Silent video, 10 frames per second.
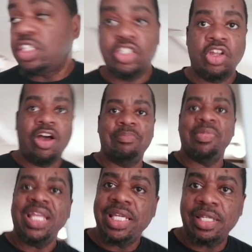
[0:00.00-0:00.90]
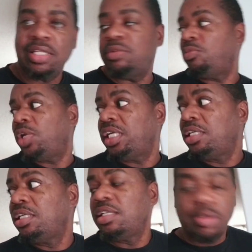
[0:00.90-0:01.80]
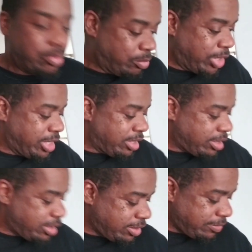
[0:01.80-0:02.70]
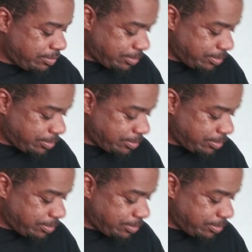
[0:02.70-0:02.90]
start making it and wake her up.